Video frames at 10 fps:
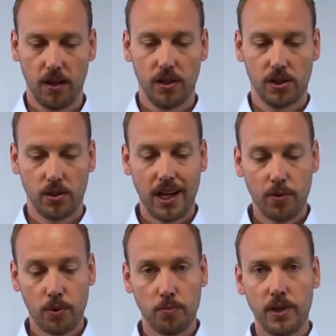So
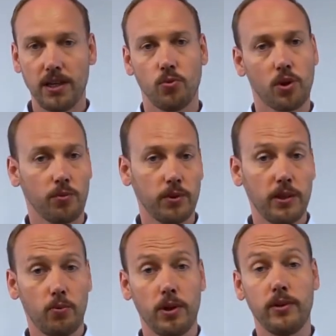that would mean we
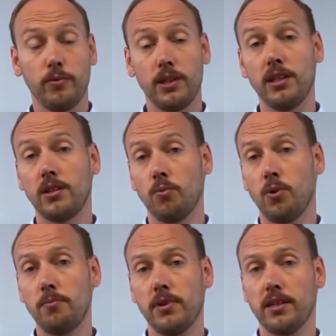need
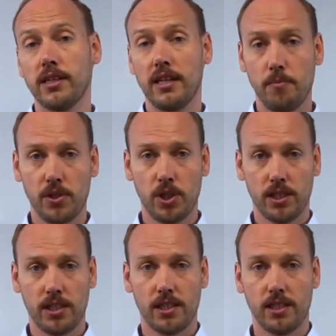1 million
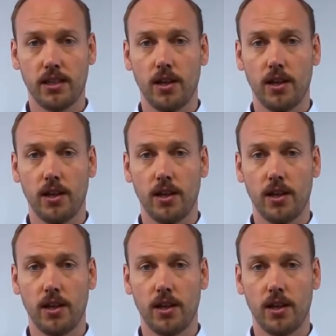images